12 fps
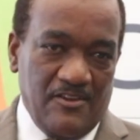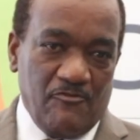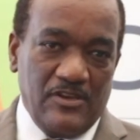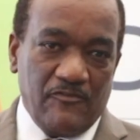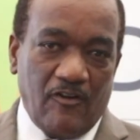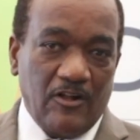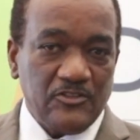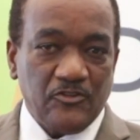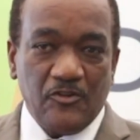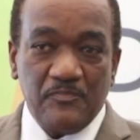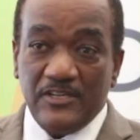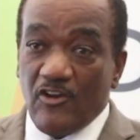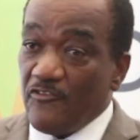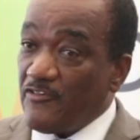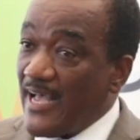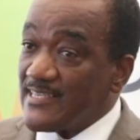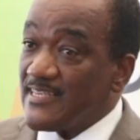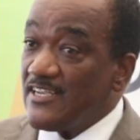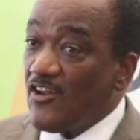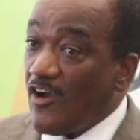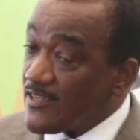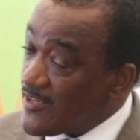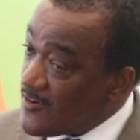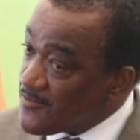We've also been on vaccine
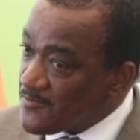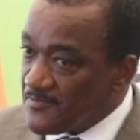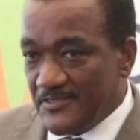lockdown,